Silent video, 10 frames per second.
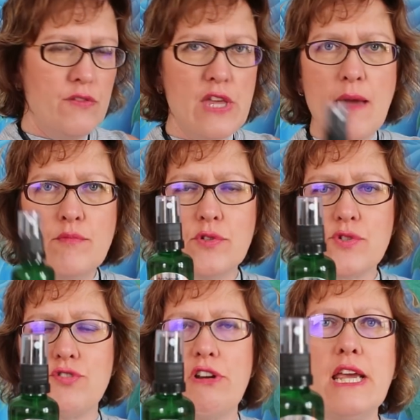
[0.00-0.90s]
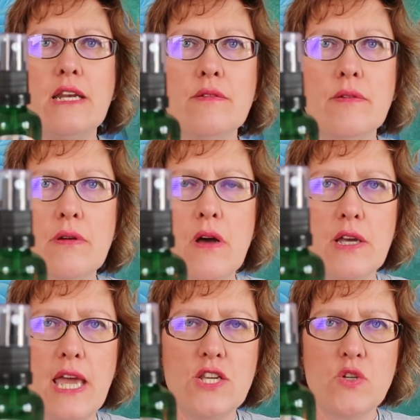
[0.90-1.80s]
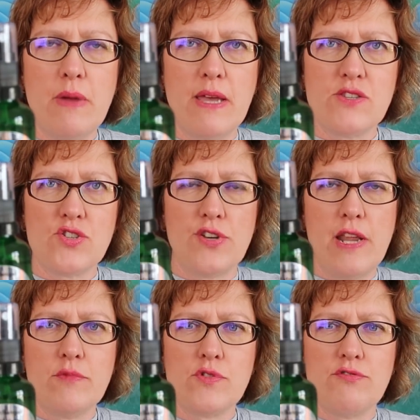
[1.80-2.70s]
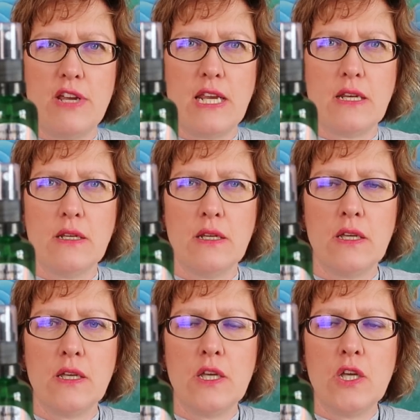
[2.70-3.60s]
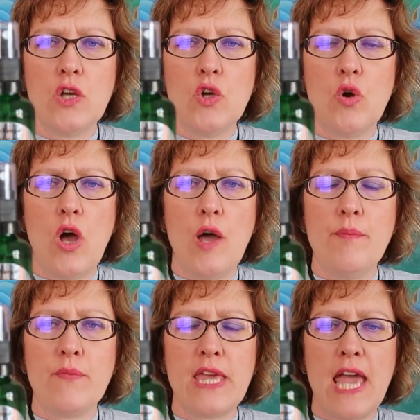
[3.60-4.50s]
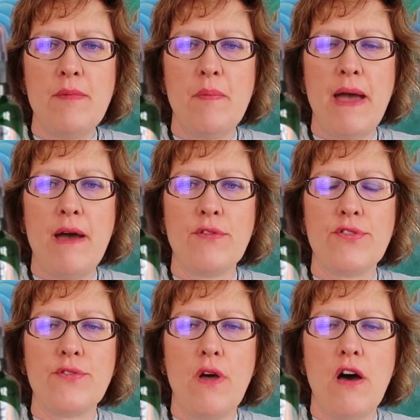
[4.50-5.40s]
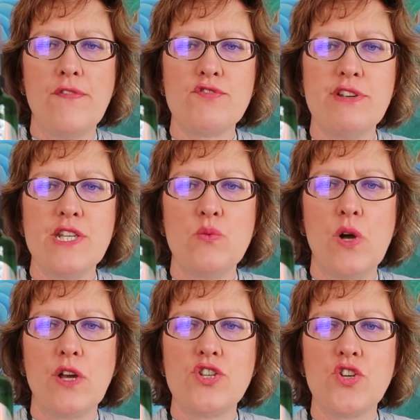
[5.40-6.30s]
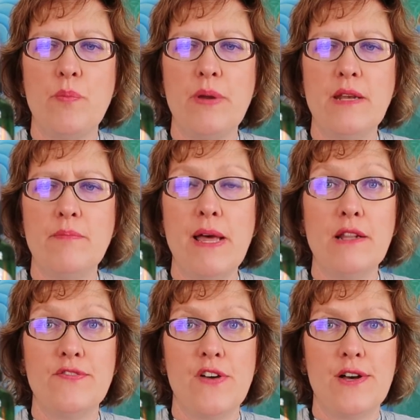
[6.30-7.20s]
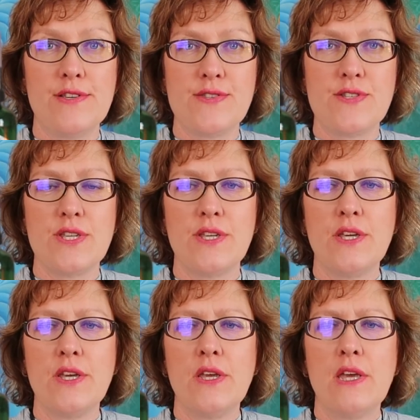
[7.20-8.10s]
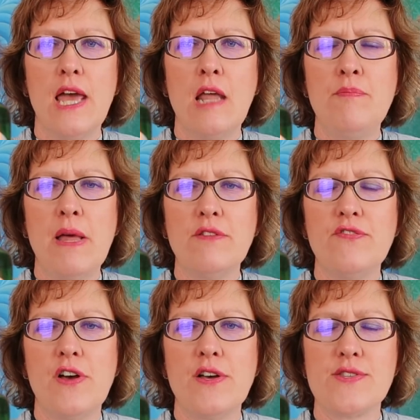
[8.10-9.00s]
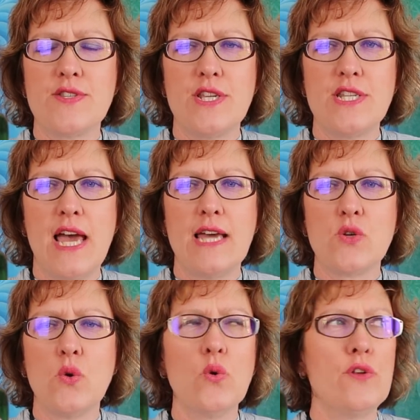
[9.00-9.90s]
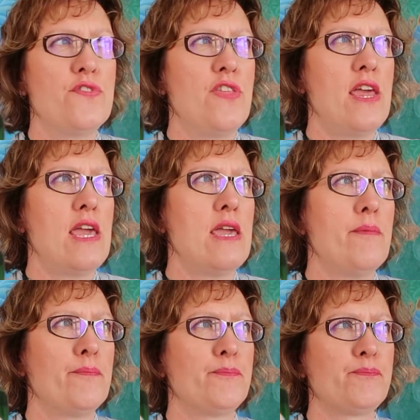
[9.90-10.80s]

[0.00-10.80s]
the emerald green, Archangel Metatron emerald green, came about after I did a workshop in Belfast, and Belfast had had all of the